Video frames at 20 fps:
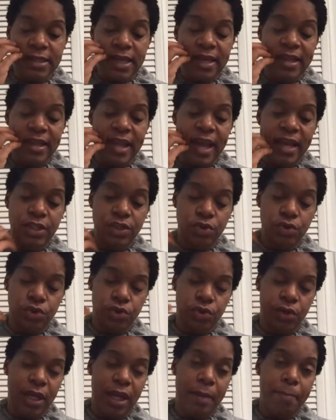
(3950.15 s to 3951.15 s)
That is
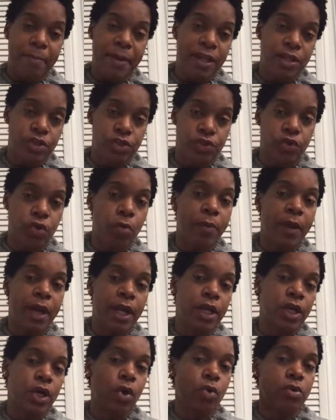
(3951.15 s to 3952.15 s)
usually benztropine,
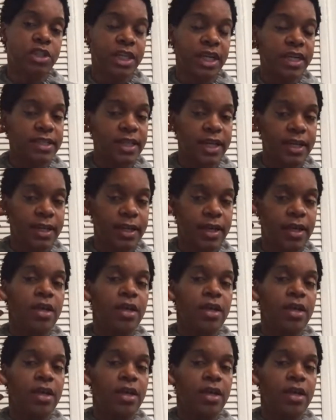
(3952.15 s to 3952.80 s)
cogentin.